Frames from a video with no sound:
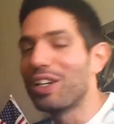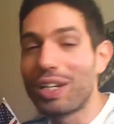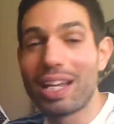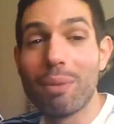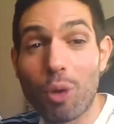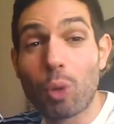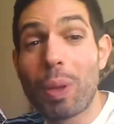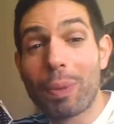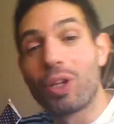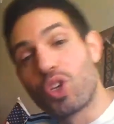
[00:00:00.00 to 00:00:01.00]
end of the day, more
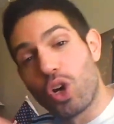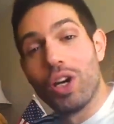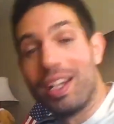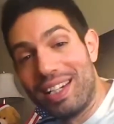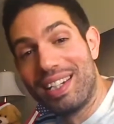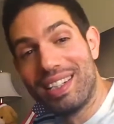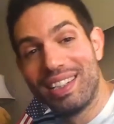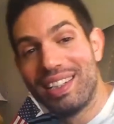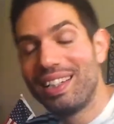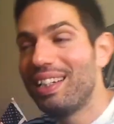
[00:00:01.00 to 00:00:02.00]
people joined.
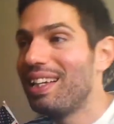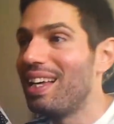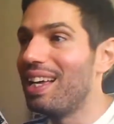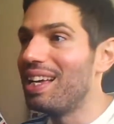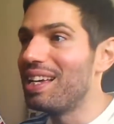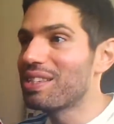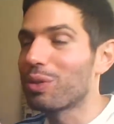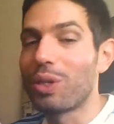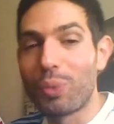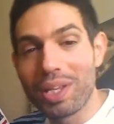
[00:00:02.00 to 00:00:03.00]
Uh,
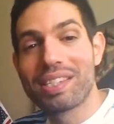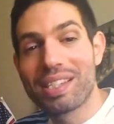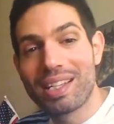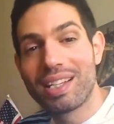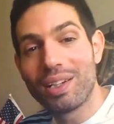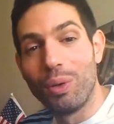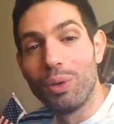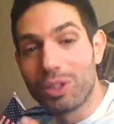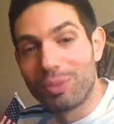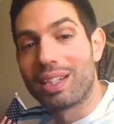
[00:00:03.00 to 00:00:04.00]
so the risk
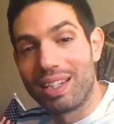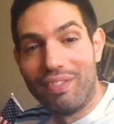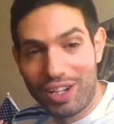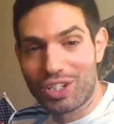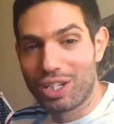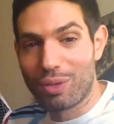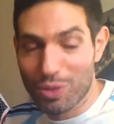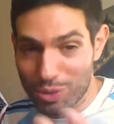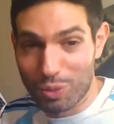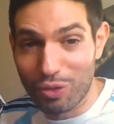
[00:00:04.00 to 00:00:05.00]
ultimately, eventually,
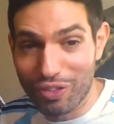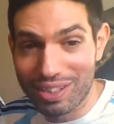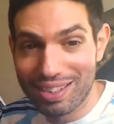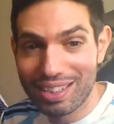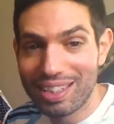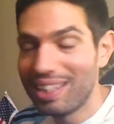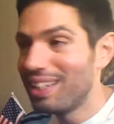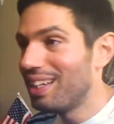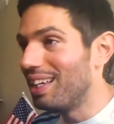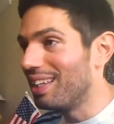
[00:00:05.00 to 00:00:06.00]
was worth it.
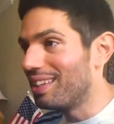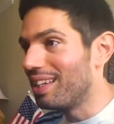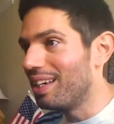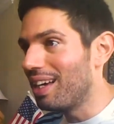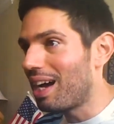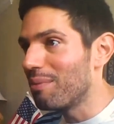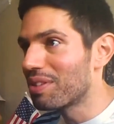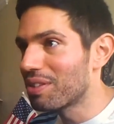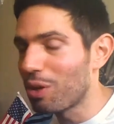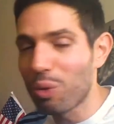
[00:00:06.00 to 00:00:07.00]
And uh, I'm
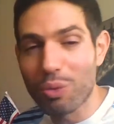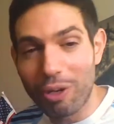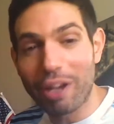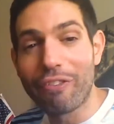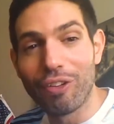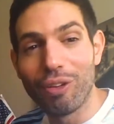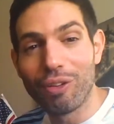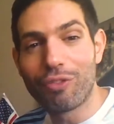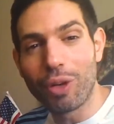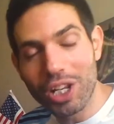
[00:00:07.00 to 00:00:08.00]
so
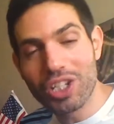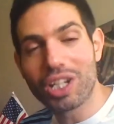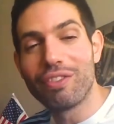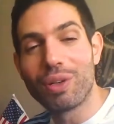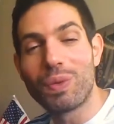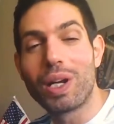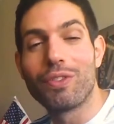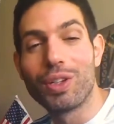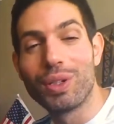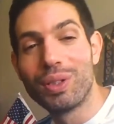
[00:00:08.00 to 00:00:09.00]
grateful for each and every one
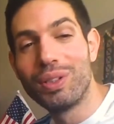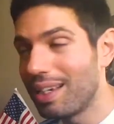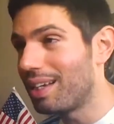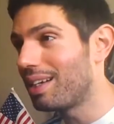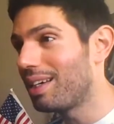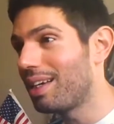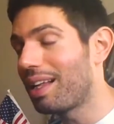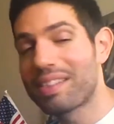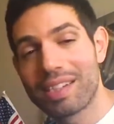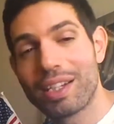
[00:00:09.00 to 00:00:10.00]
of you. And uh,
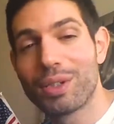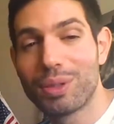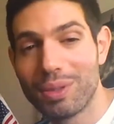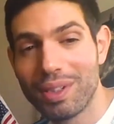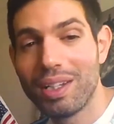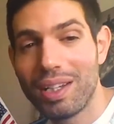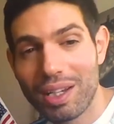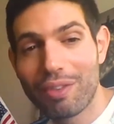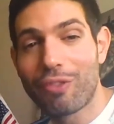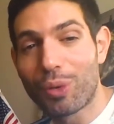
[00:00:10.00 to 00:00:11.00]
I'll see you
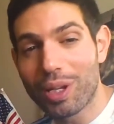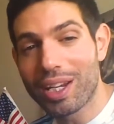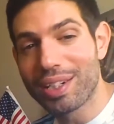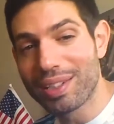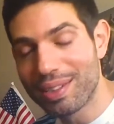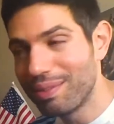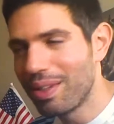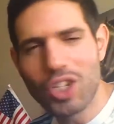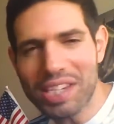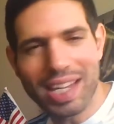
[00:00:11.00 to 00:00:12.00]
in four years.
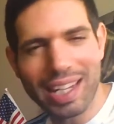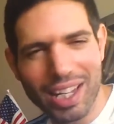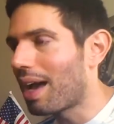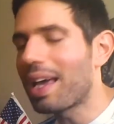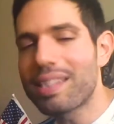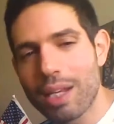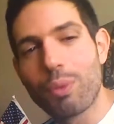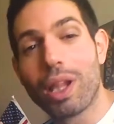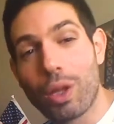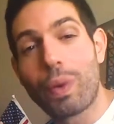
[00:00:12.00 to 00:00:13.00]
Just kidding. I guess the
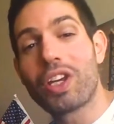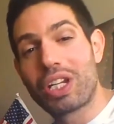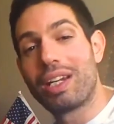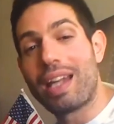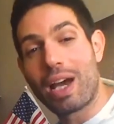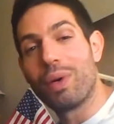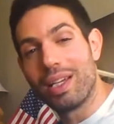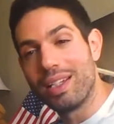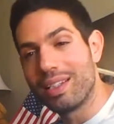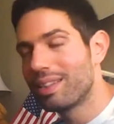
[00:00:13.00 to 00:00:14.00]
real question now
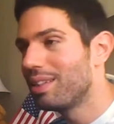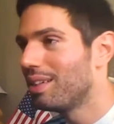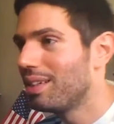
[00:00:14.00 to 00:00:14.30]
is